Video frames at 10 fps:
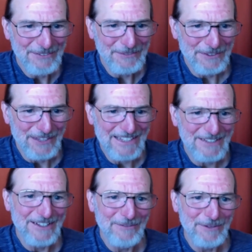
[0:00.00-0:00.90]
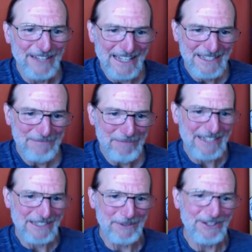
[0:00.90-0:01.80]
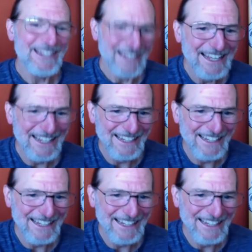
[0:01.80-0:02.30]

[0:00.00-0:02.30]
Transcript: Wonderful. When that's, when that's possible.